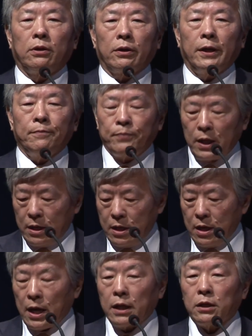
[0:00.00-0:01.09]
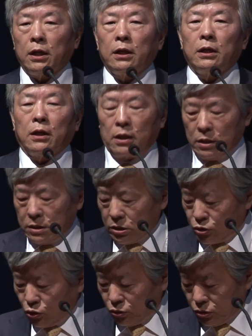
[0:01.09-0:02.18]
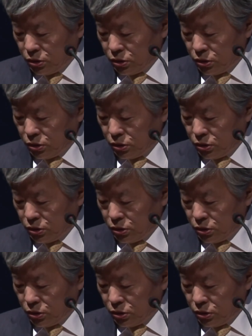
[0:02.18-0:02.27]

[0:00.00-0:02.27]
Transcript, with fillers: Okay? And so